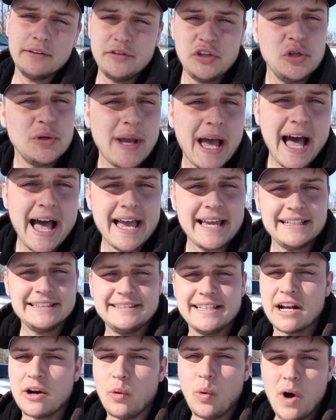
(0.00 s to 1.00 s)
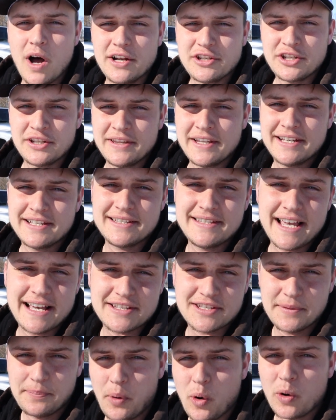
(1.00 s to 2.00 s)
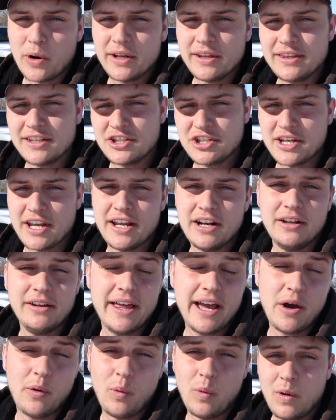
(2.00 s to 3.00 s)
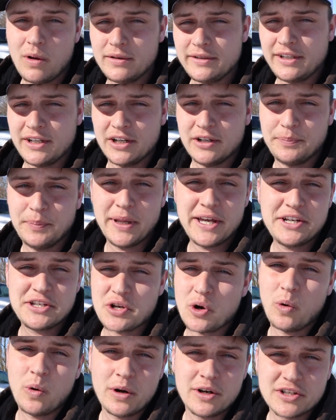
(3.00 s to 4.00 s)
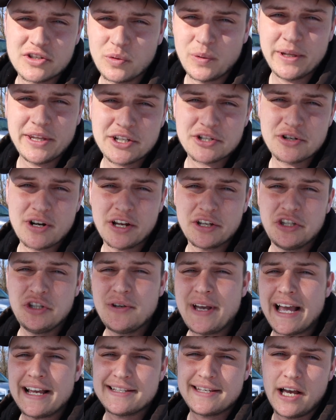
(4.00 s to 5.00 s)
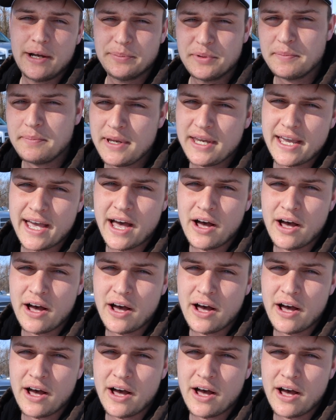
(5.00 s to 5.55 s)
of you guys that are watching this, that supported the channel, that, you know, placed your orders to win this truck, you guys helped me